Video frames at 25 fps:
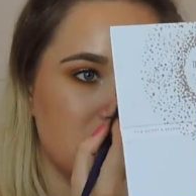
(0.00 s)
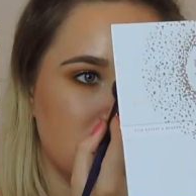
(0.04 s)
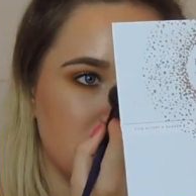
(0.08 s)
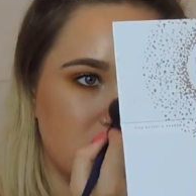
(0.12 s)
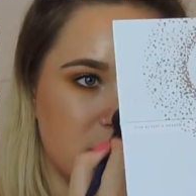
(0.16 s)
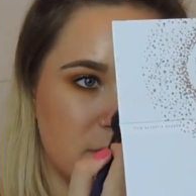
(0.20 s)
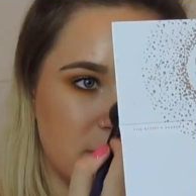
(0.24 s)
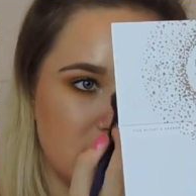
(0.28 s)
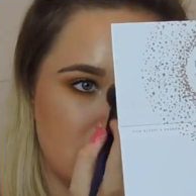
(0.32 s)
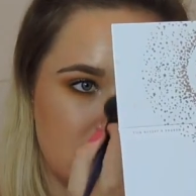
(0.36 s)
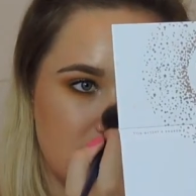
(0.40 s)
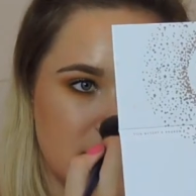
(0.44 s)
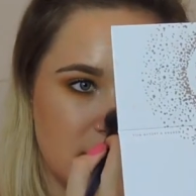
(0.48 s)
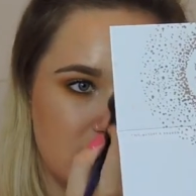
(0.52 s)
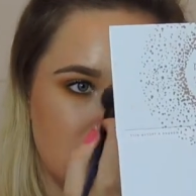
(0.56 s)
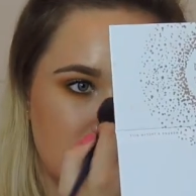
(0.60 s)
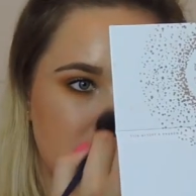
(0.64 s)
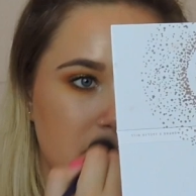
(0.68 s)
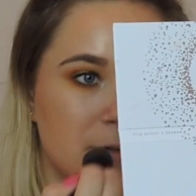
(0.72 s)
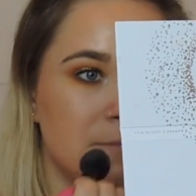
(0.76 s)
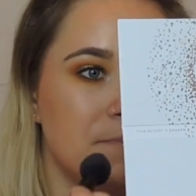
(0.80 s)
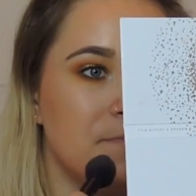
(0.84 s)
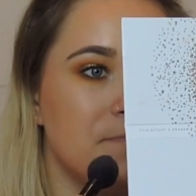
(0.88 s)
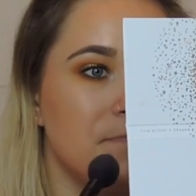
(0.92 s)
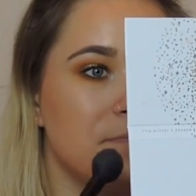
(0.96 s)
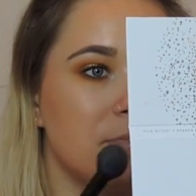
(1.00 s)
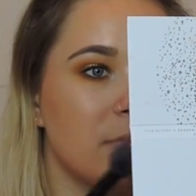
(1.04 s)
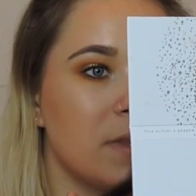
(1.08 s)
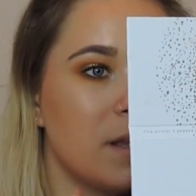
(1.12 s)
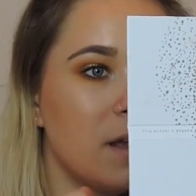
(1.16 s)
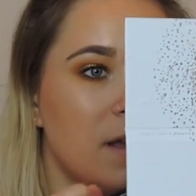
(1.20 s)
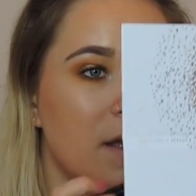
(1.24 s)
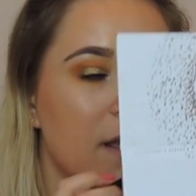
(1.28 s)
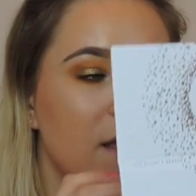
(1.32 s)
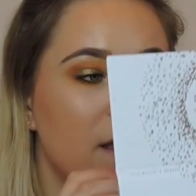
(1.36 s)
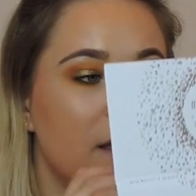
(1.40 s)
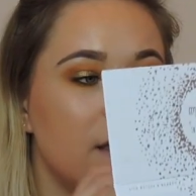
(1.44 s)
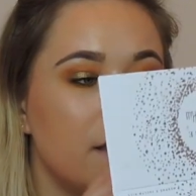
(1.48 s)
because honestly,
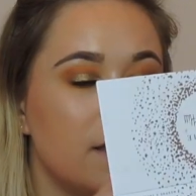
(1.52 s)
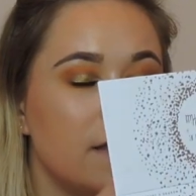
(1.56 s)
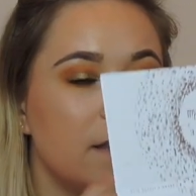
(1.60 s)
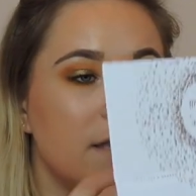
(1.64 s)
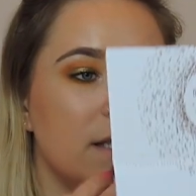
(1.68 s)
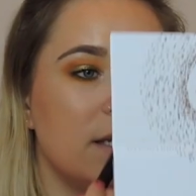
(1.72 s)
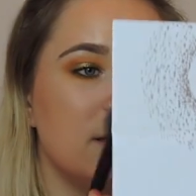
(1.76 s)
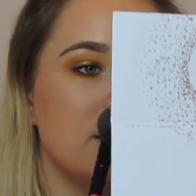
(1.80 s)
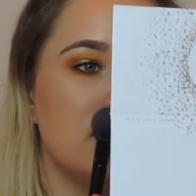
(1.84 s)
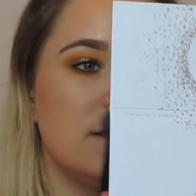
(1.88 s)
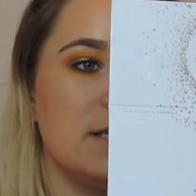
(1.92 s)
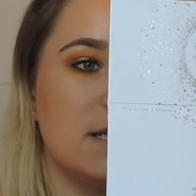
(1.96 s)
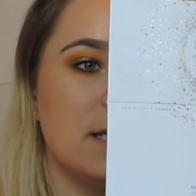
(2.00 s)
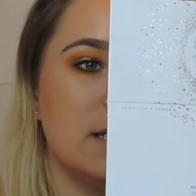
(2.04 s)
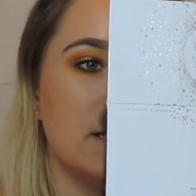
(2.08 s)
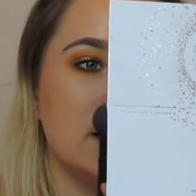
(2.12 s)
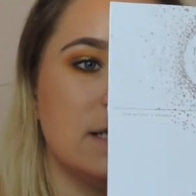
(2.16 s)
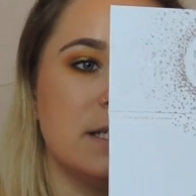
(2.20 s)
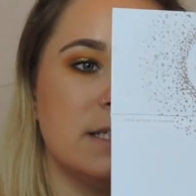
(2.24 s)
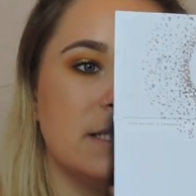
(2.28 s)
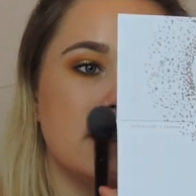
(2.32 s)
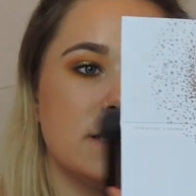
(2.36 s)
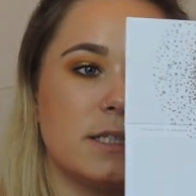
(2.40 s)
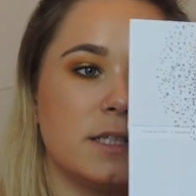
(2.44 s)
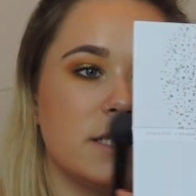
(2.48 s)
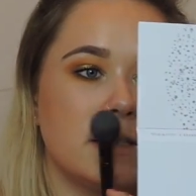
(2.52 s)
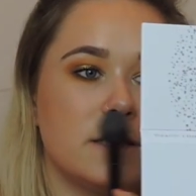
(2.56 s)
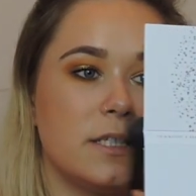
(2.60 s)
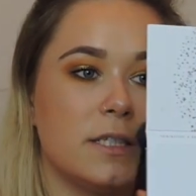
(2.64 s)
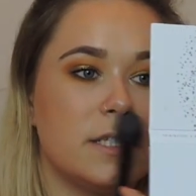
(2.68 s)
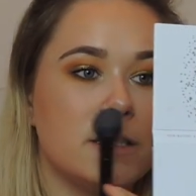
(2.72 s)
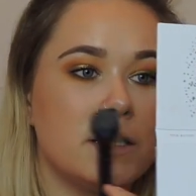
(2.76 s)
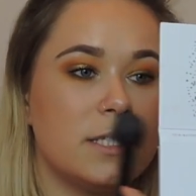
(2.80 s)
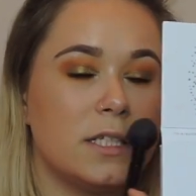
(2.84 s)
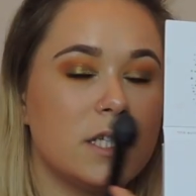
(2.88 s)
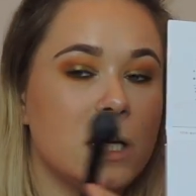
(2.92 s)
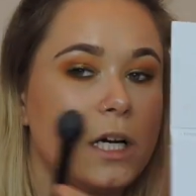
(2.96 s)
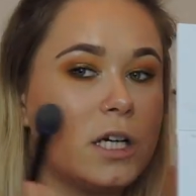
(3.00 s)
this is
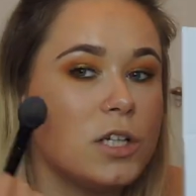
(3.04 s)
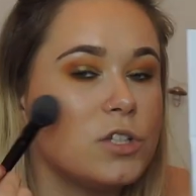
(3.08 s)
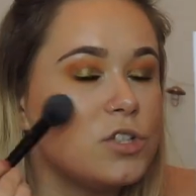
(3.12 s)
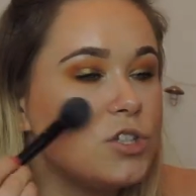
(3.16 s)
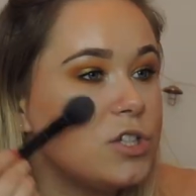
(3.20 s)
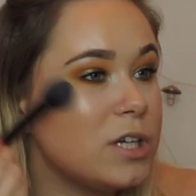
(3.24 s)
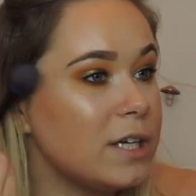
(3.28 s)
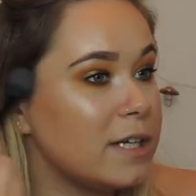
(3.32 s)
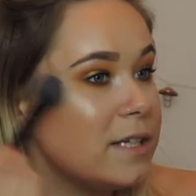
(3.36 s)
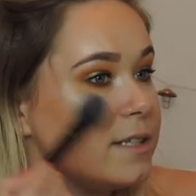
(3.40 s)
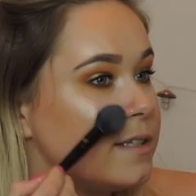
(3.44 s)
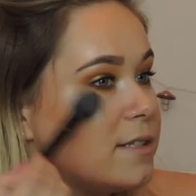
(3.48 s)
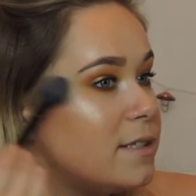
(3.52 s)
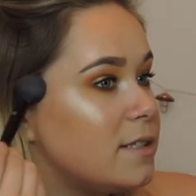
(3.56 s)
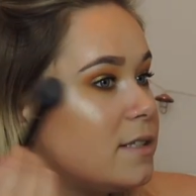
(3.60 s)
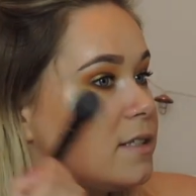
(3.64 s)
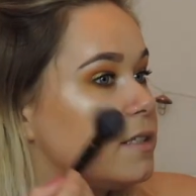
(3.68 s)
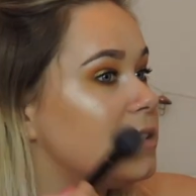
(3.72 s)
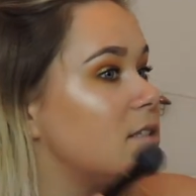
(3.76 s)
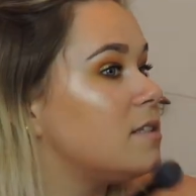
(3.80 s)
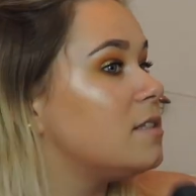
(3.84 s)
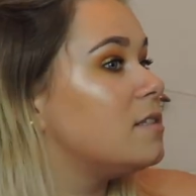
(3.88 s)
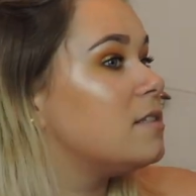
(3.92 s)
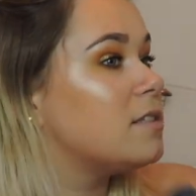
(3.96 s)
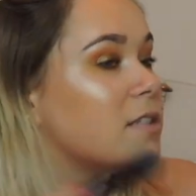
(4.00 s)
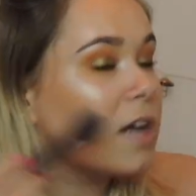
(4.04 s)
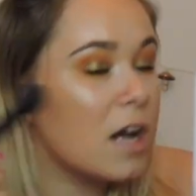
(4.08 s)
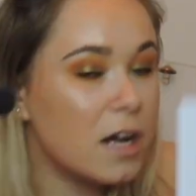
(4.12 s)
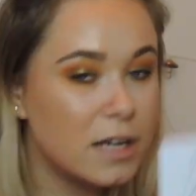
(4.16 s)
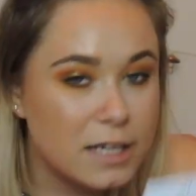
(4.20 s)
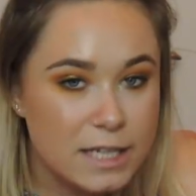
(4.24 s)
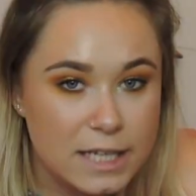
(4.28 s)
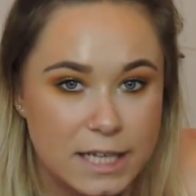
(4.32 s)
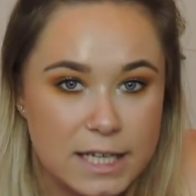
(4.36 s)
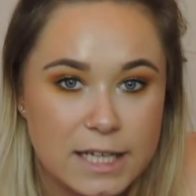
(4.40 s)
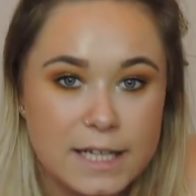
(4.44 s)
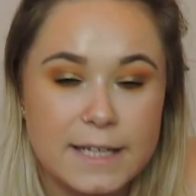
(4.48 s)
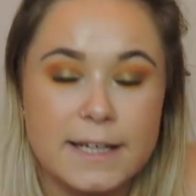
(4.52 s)
such a
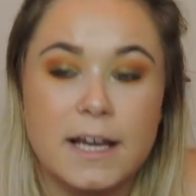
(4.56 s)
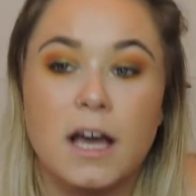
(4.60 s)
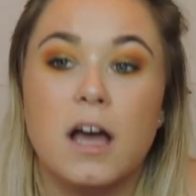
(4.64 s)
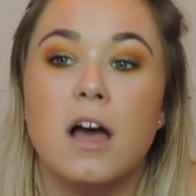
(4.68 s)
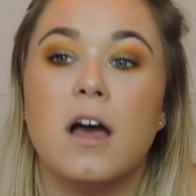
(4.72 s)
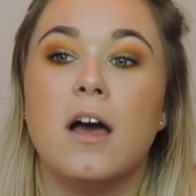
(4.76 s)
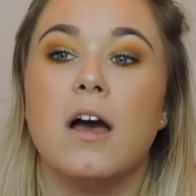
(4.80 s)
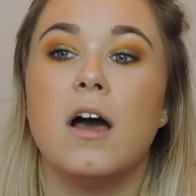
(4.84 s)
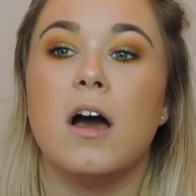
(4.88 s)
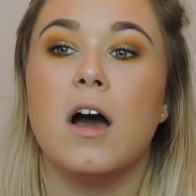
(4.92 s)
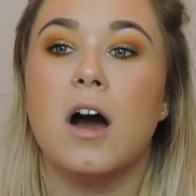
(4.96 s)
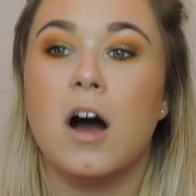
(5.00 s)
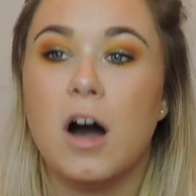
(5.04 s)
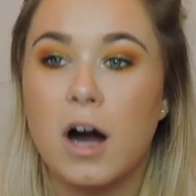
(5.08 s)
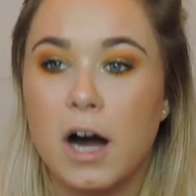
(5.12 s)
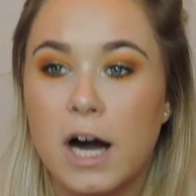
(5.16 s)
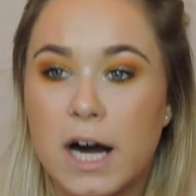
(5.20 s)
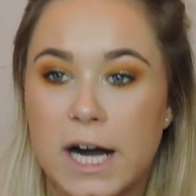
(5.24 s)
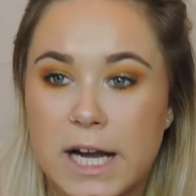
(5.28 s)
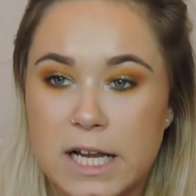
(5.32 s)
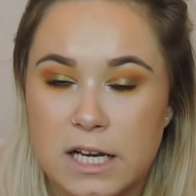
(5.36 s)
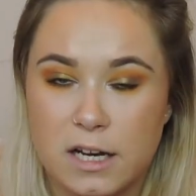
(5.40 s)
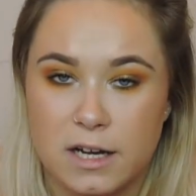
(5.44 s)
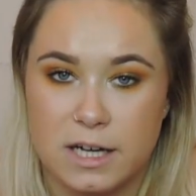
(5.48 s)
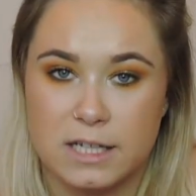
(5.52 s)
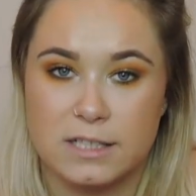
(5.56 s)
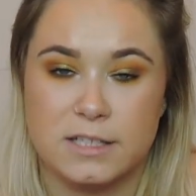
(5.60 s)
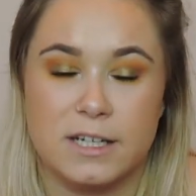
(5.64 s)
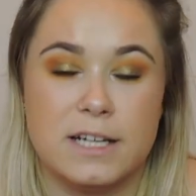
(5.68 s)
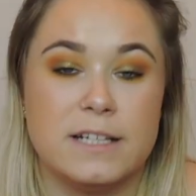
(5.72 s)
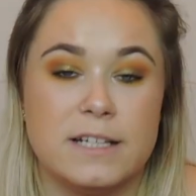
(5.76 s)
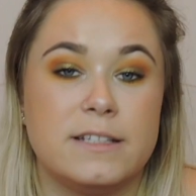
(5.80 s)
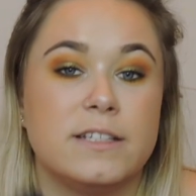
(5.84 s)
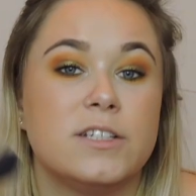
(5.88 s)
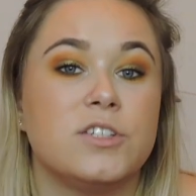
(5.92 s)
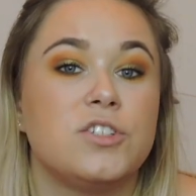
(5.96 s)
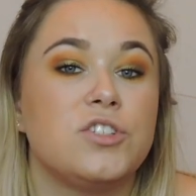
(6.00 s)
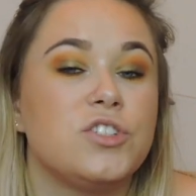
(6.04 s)
stunning highlighter.
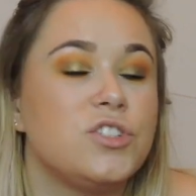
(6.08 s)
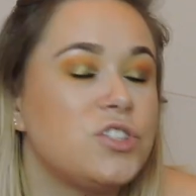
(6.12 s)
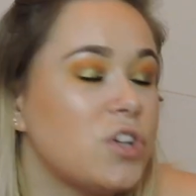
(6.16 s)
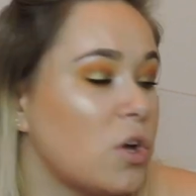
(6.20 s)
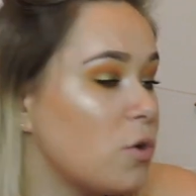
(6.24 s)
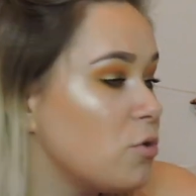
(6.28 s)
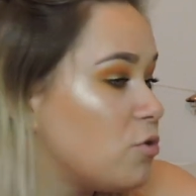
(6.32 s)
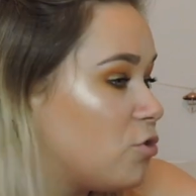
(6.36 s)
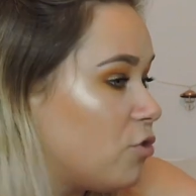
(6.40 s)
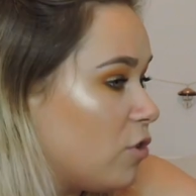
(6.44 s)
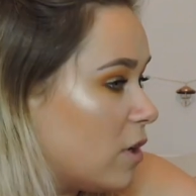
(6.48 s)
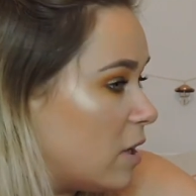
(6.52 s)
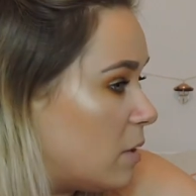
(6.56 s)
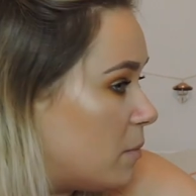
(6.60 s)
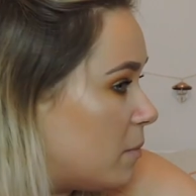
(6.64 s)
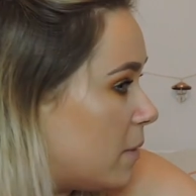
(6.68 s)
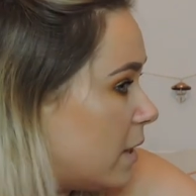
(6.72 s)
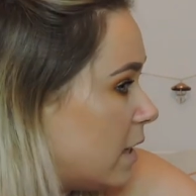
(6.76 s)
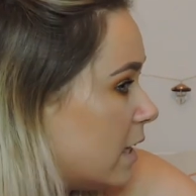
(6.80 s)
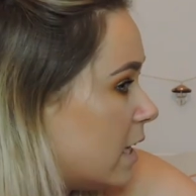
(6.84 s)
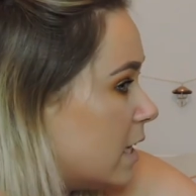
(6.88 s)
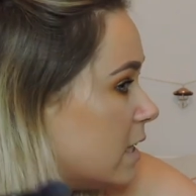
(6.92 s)
It is so creamy.